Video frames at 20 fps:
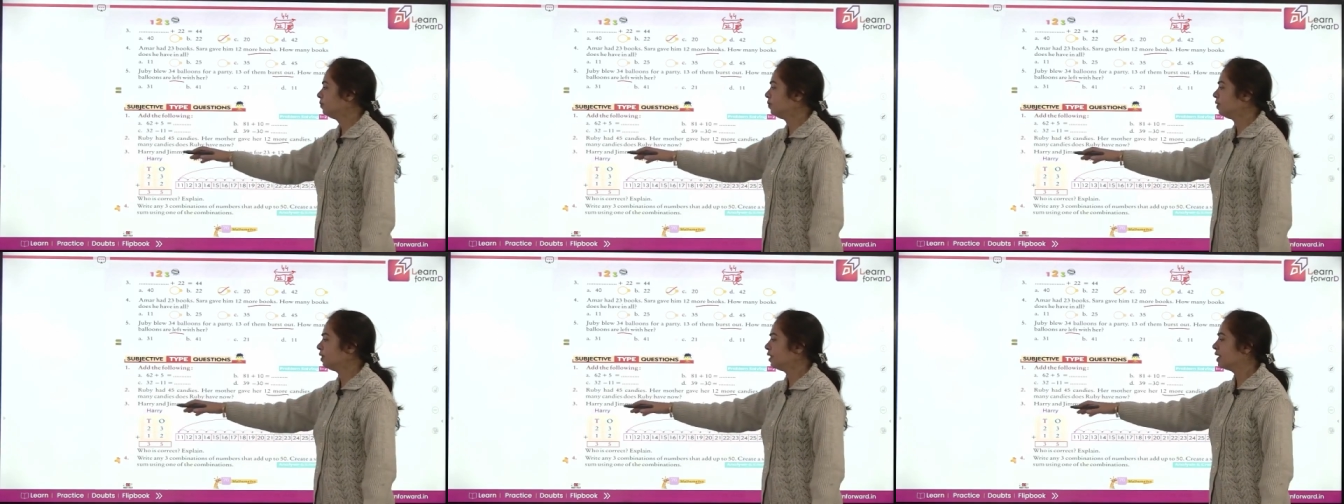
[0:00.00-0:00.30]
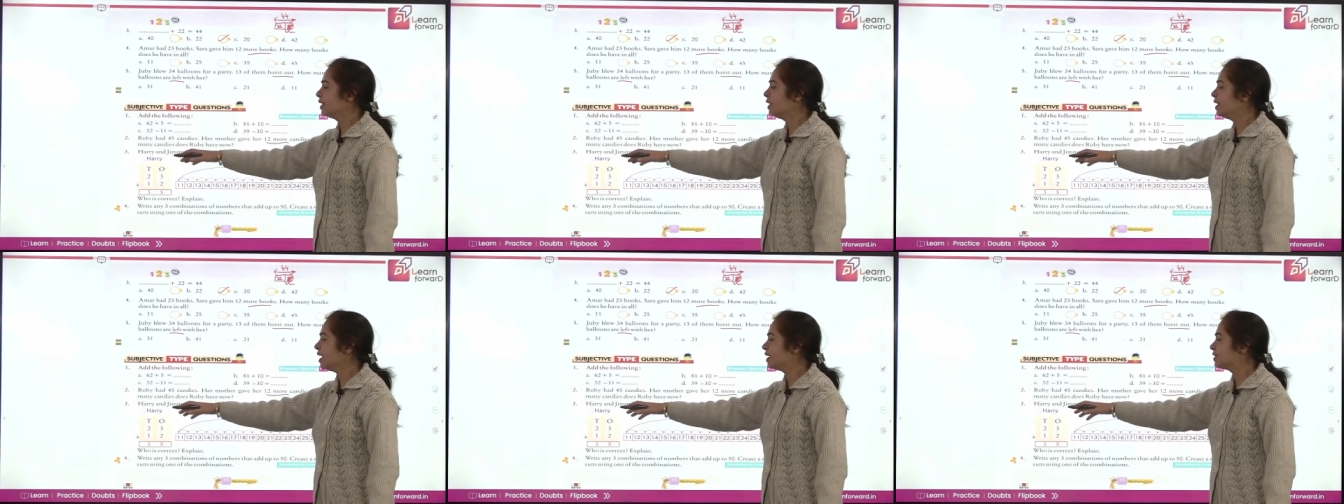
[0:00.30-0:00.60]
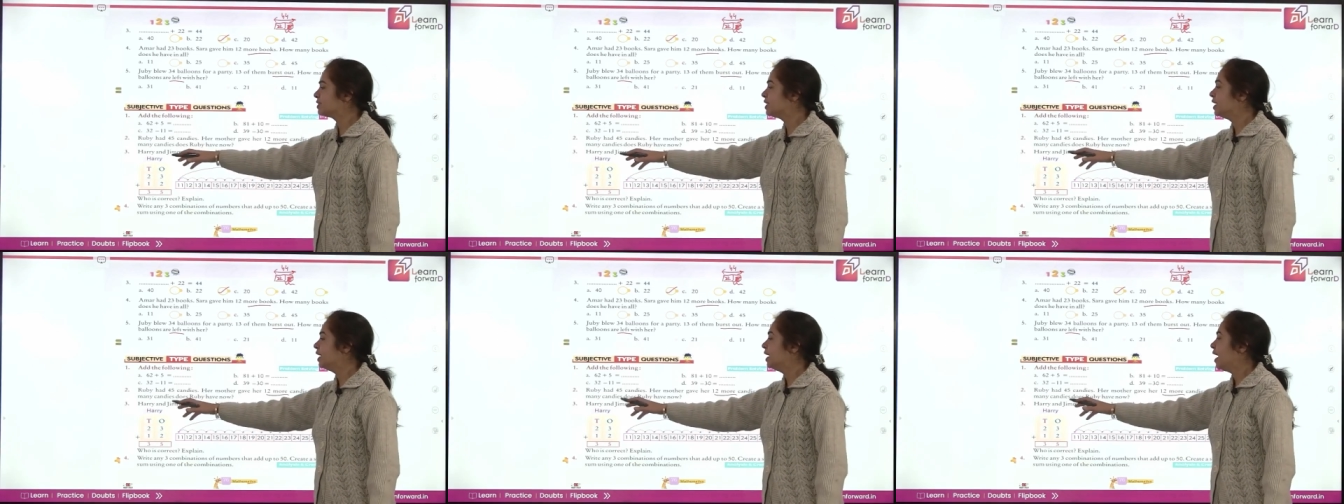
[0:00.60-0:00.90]
Next,
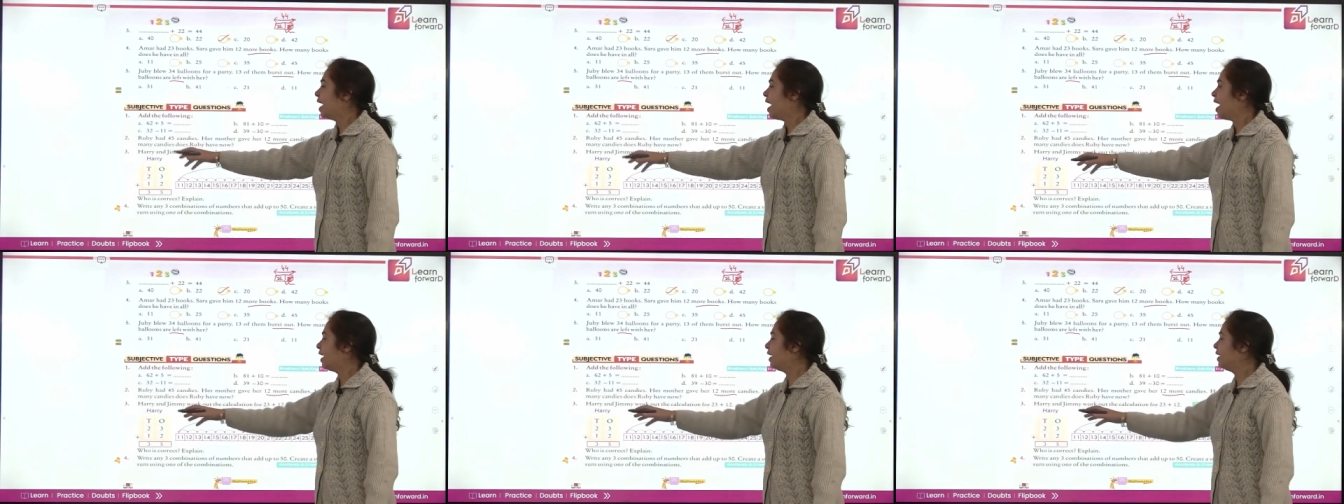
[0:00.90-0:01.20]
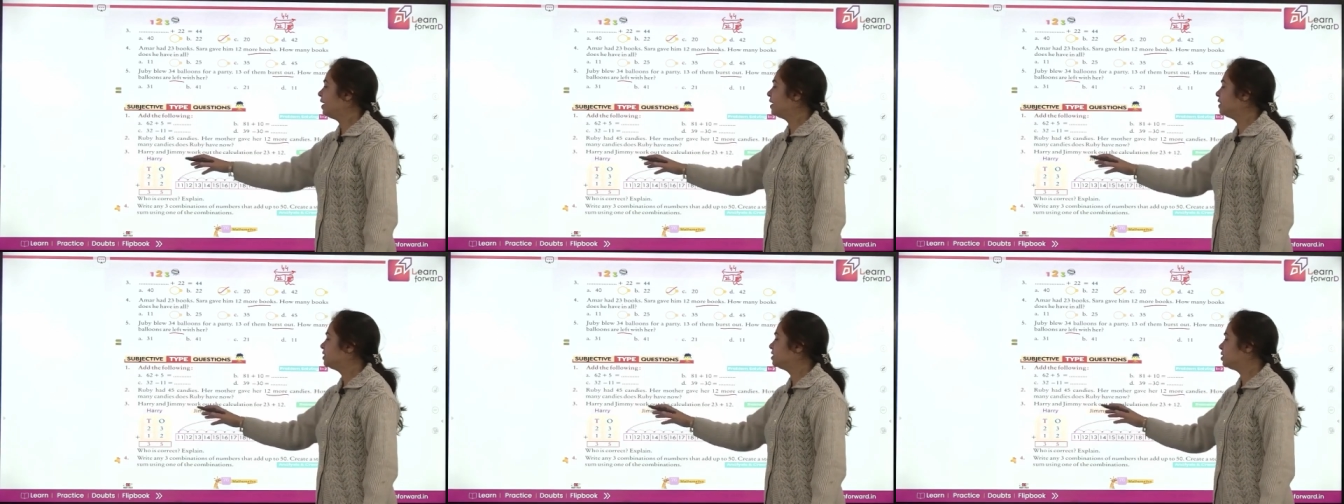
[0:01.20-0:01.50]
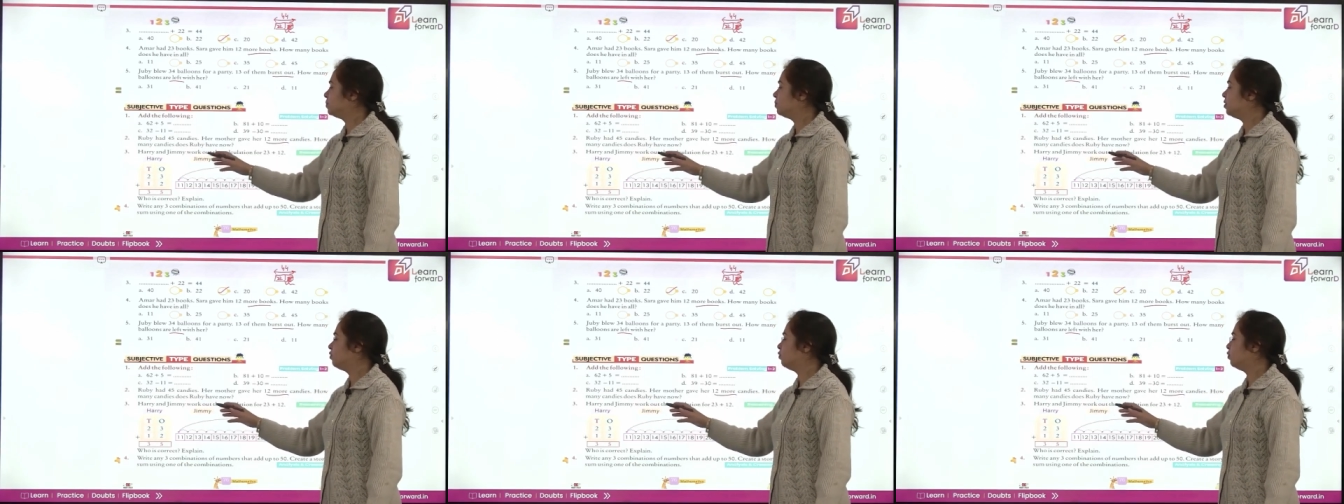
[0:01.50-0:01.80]
Harry and Jimmy
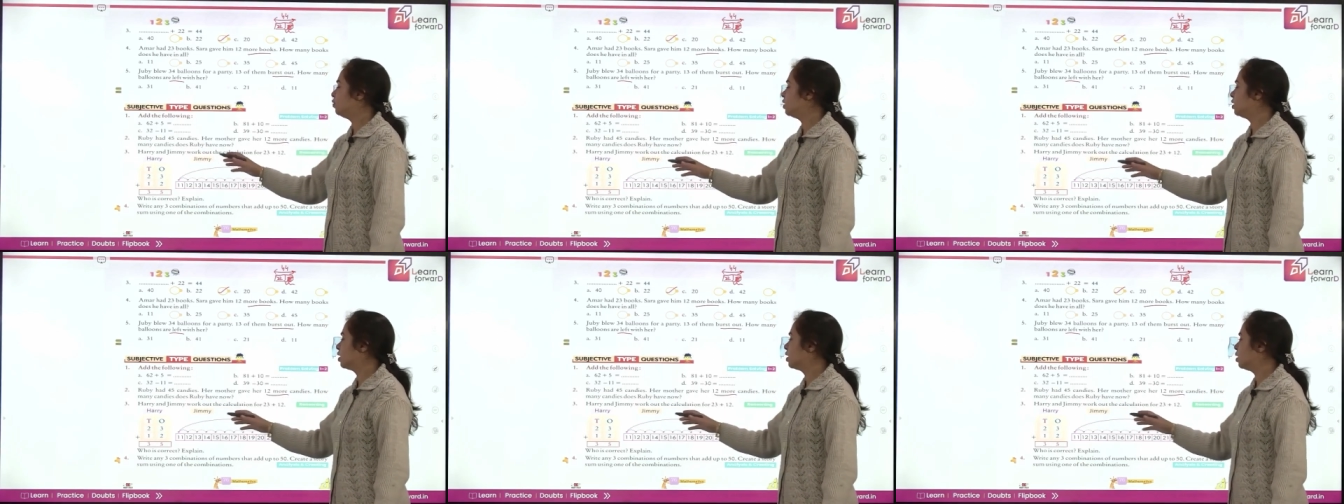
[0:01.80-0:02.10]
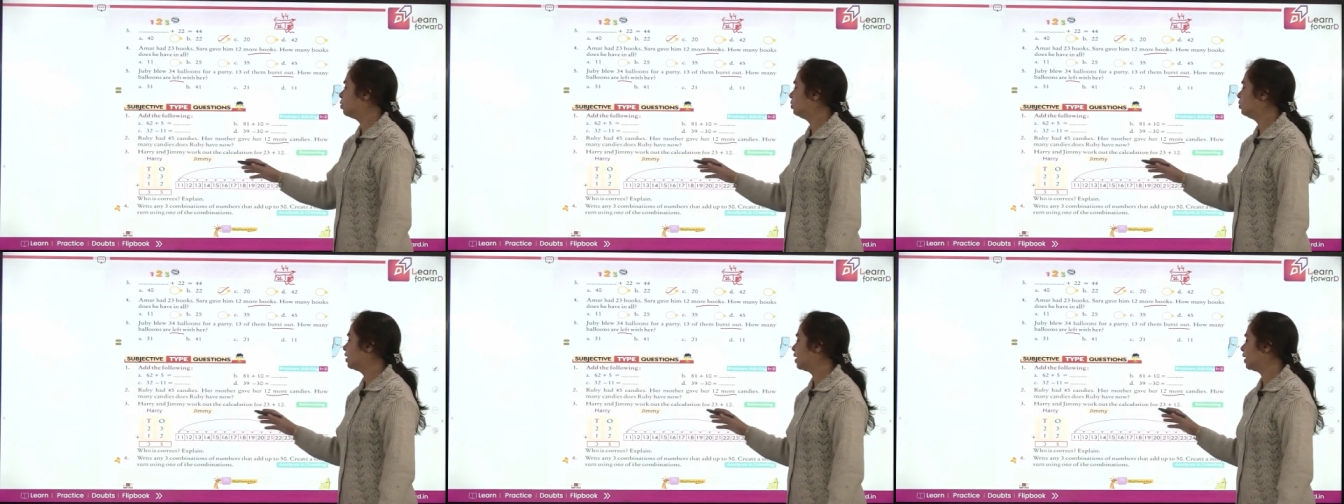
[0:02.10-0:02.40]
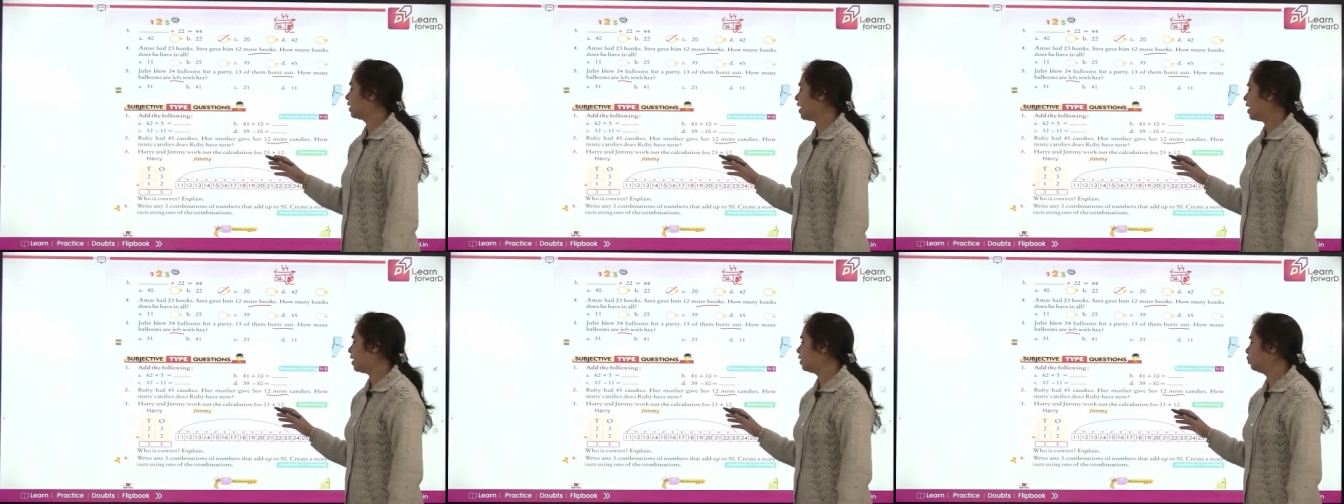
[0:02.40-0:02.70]
work out the
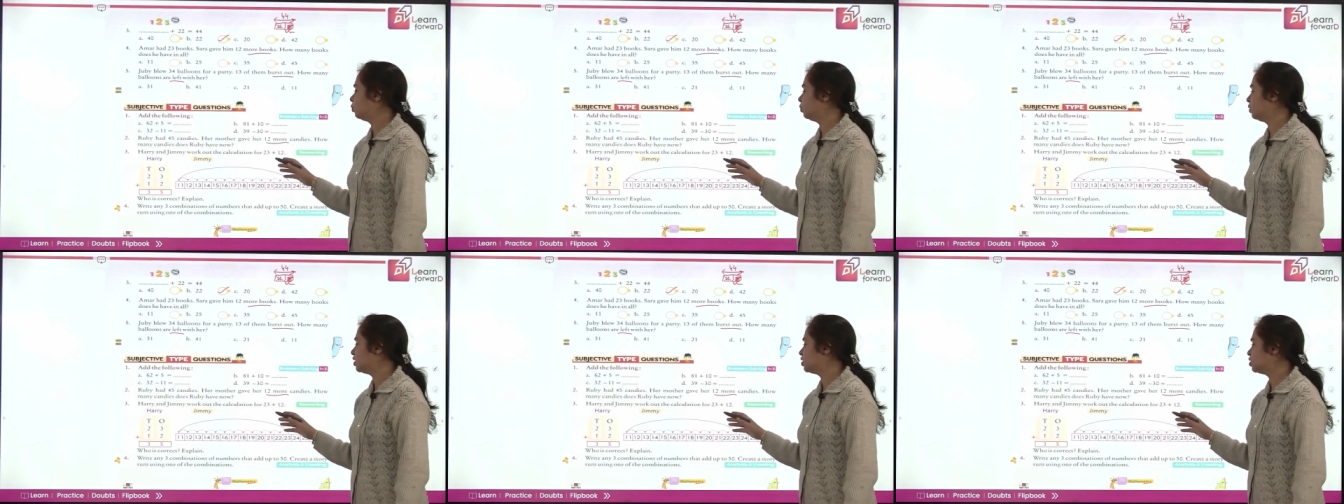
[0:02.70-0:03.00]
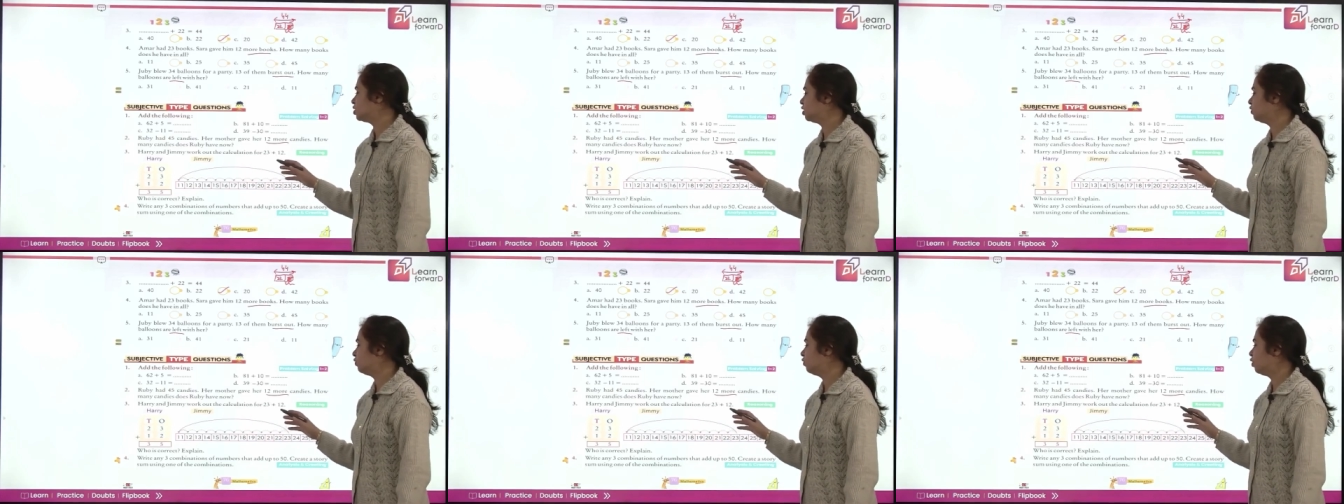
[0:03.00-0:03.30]
calculation for